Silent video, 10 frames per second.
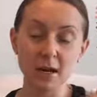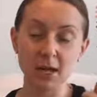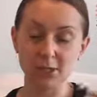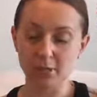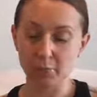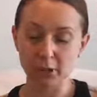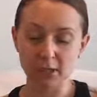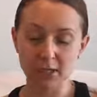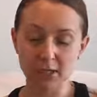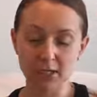I
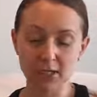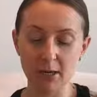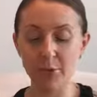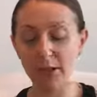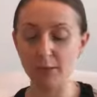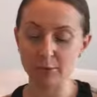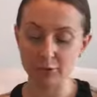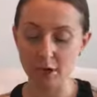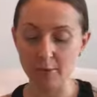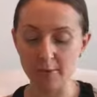put a couple
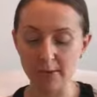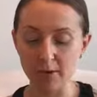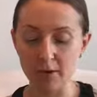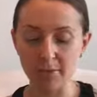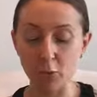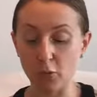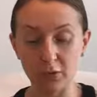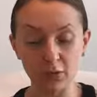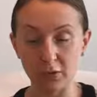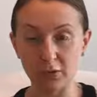drops
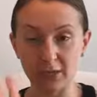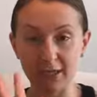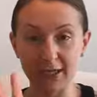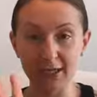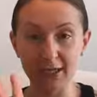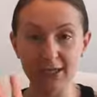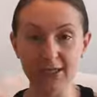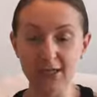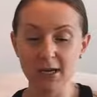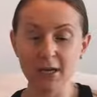or a roller like
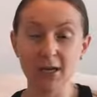this,